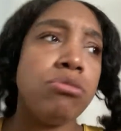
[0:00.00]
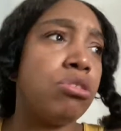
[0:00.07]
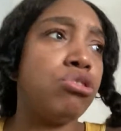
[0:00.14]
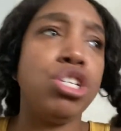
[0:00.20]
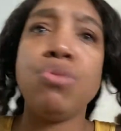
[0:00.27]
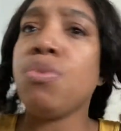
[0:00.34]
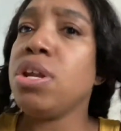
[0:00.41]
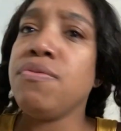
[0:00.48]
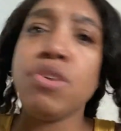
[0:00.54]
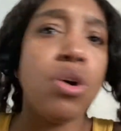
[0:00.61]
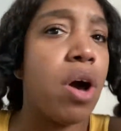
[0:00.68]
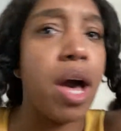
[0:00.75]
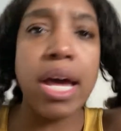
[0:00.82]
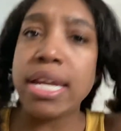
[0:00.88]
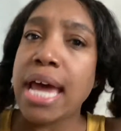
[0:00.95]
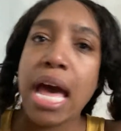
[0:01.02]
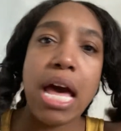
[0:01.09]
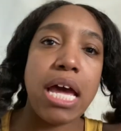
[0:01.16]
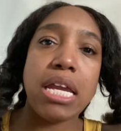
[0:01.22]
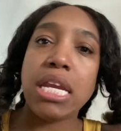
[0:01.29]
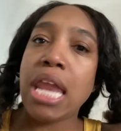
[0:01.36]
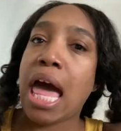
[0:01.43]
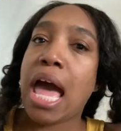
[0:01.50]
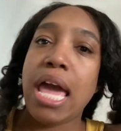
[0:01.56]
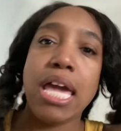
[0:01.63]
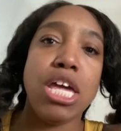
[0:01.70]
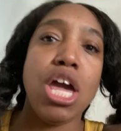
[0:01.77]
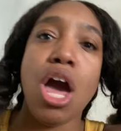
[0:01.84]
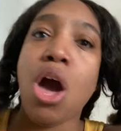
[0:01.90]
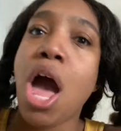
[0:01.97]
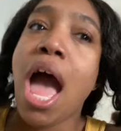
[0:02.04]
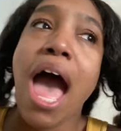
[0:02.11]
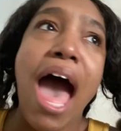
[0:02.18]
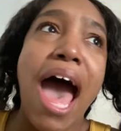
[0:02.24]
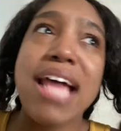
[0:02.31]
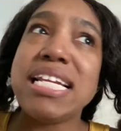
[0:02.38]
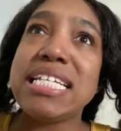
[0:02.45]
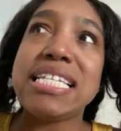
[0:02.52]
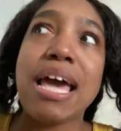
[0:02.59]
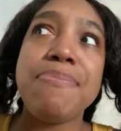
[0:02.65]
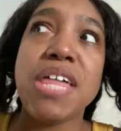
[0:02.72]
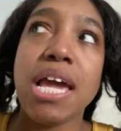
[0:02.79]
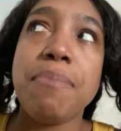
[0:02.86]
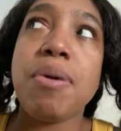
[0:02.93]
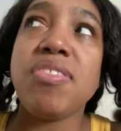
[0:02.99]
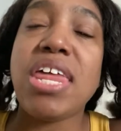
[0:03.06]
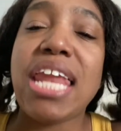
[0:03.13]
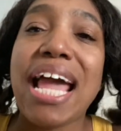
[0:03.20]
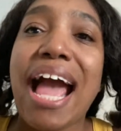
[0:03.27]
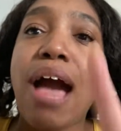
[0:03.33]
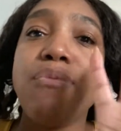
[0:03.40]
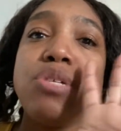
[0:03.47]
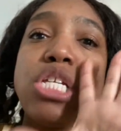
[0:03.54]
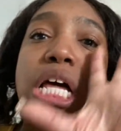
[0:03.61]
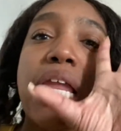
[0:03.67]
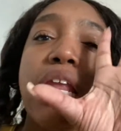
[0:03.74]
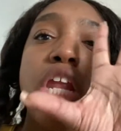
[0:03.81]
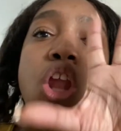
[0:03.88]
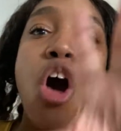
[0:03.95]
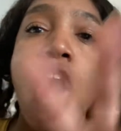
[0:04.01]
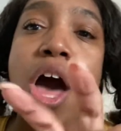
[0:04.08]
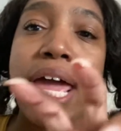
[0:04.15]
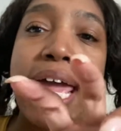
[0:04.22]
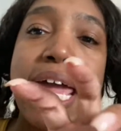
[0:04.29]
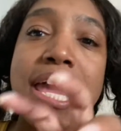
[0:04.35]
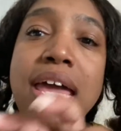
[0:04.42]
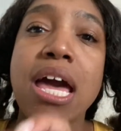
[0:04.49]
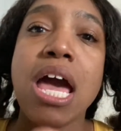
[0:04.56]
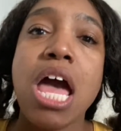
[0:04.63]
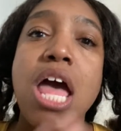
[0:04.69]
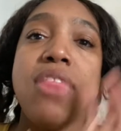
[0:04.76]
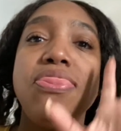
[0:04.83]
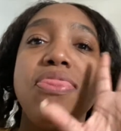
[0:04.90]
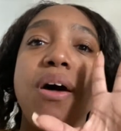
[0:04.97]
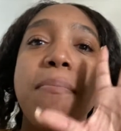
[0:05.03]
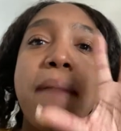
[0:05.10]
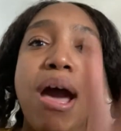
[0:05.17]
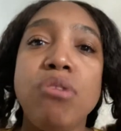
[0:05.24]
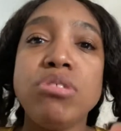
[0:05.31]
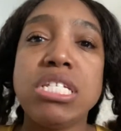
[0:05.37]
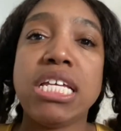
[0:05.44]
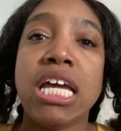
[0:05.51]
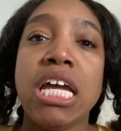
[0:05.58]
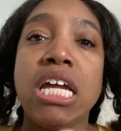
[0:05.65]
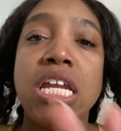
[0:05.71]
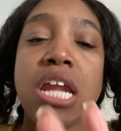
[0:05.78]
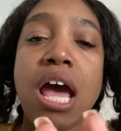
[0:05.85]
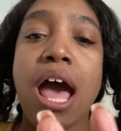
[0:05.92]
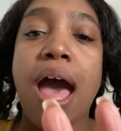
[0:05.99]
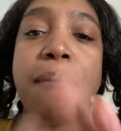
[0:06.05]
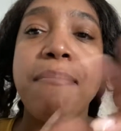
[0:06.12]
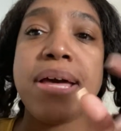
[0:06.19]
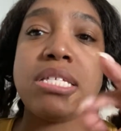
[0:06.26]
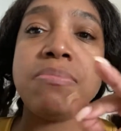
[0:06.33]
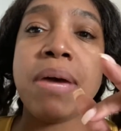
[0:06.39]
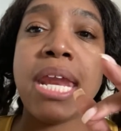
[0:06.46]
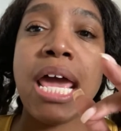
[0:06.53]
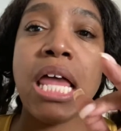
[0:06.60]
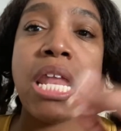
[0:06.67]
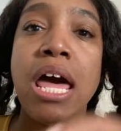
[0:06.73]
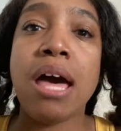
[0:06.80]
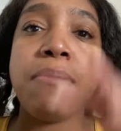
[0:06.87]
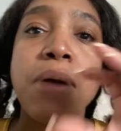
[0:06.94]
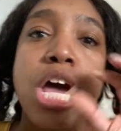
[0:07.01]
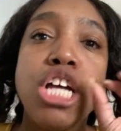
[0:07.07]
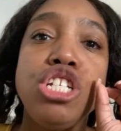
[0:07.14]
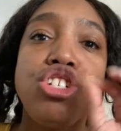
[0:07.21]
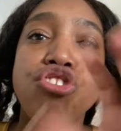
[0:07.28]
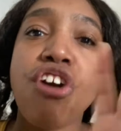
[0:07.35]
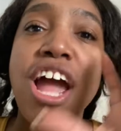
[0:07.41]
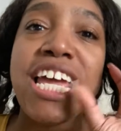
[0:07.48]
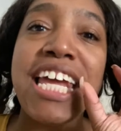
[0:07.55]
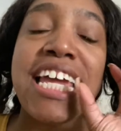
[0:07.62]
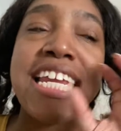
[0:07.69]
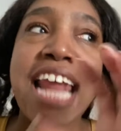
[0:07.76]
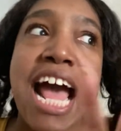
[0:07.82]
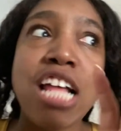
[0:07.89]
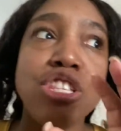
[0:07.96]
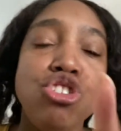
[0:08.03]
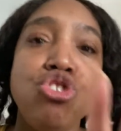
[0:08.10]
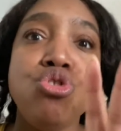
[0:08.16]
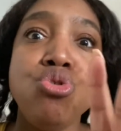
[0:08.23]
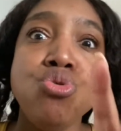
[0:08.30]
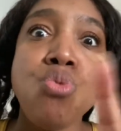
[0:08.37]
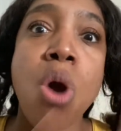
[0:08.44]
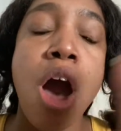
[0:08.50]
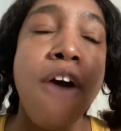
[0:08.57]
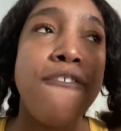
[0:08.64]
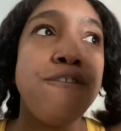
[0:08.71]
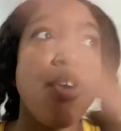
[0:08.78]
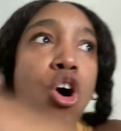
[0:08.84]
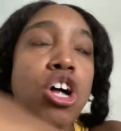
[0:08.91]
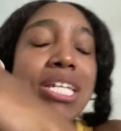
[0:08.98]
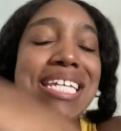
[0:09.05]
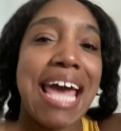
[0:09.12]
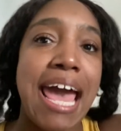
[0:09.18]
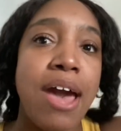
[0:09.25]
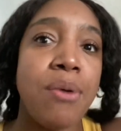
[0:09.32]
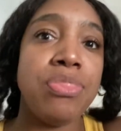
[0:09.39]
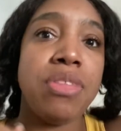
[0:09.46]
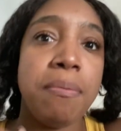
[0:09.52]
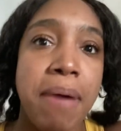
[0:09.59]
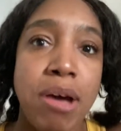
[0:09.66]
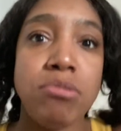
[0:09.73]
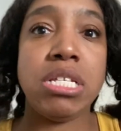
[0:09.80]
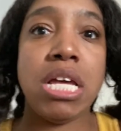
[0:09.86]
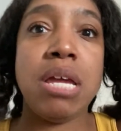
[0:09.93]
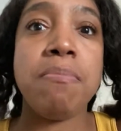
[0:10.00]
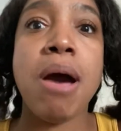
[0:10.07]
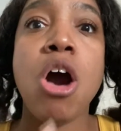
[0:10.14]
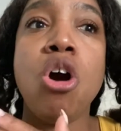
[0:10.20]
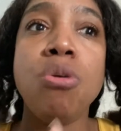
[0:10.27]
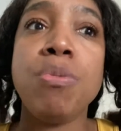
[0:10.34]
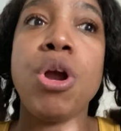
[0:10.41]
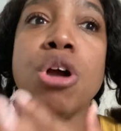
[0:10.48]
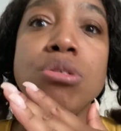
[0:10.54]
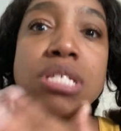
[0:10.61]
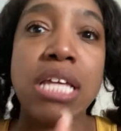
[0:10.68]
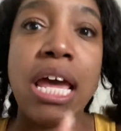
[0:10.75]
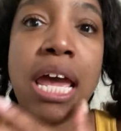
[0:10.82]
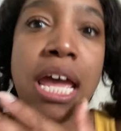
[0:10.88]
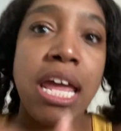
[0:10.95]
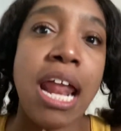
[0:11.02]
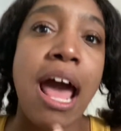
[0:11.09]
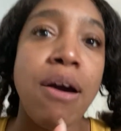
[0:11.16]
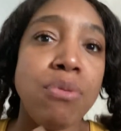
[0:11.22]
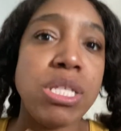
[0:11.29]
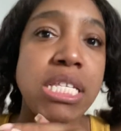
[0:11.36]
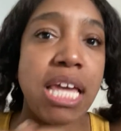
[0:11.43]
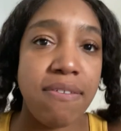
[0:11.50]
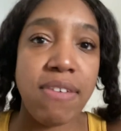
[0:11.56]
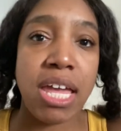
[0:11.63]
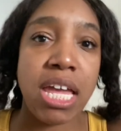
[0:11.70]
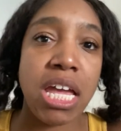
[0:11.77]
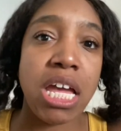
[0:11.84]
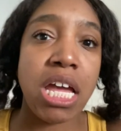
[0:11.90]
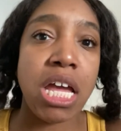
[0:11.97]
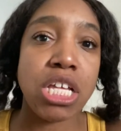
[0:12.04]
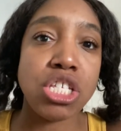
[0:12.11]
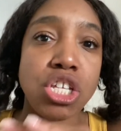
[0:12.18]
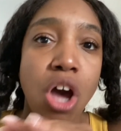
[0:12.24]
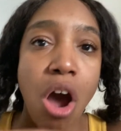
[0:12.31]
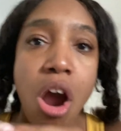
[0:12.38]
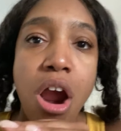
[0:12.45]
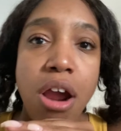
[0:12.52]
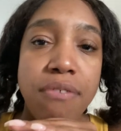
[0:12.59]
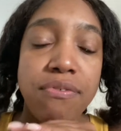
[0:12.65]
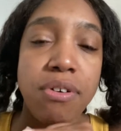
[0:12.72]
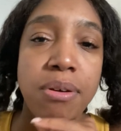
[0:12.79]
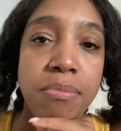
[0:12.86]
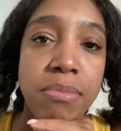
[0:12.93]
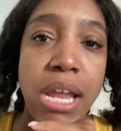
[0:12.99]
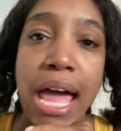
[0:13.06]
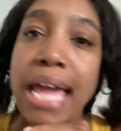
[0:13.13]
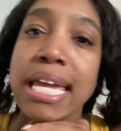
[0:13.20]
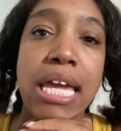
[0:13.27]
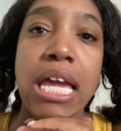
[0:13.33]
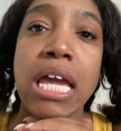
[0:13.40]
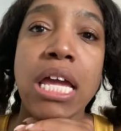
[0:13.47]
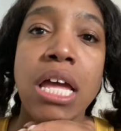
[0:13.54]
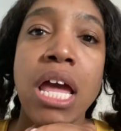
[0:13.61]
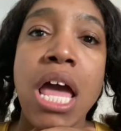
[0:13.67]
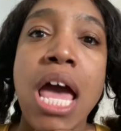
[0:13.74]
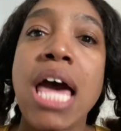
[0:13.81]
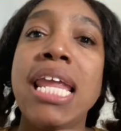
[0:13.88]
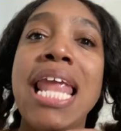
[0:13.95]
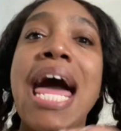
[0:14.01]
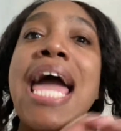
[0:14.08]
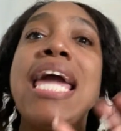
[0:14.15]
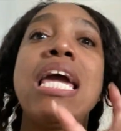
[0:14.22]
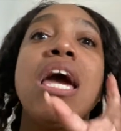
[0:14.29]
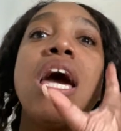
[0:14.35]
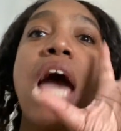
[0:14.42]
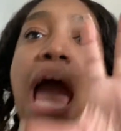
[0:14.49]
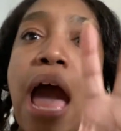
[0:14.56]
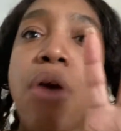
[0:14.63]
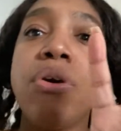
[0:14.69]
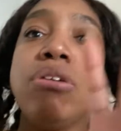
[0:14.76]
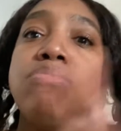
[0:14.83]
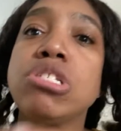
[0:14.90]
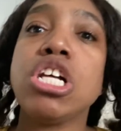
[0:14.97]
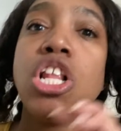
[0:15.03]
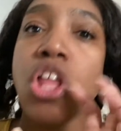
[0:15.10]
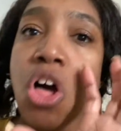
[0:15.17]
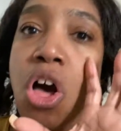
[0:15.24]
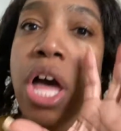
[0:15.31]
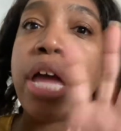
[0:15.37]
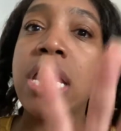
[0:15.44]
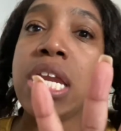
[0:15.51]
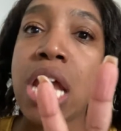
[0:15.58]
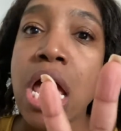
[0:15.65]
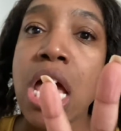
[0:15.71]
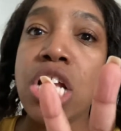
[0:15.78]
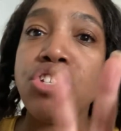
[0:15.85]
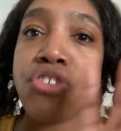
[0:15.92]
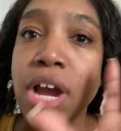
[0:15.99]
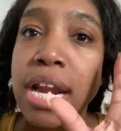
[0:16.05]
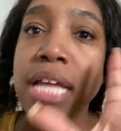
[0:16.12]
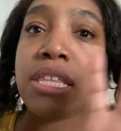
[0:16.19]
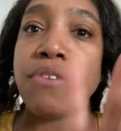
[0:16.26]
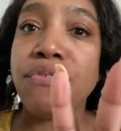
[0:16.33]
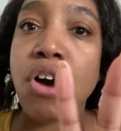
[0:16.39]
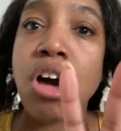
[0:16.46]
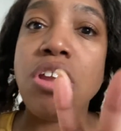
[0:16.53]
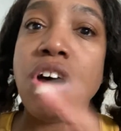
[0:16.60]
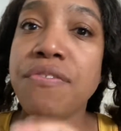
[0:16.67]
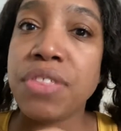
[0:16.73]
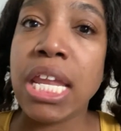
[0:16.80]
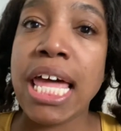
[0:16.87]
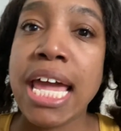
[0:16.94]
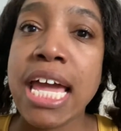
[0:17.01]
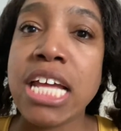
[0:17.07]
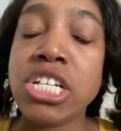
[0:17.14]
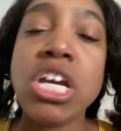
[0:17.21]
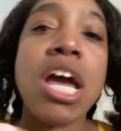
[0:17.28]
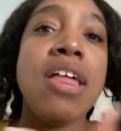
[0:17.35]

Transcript: So she won't even know how I died. Like I just kept thinking about that. Like I was clawing the mountain. I messed my nail up trying not to fall down the mountain. My homegirl said I was giving Scar from Lion King. Like how he was clawing, trying not to fall off the ledge.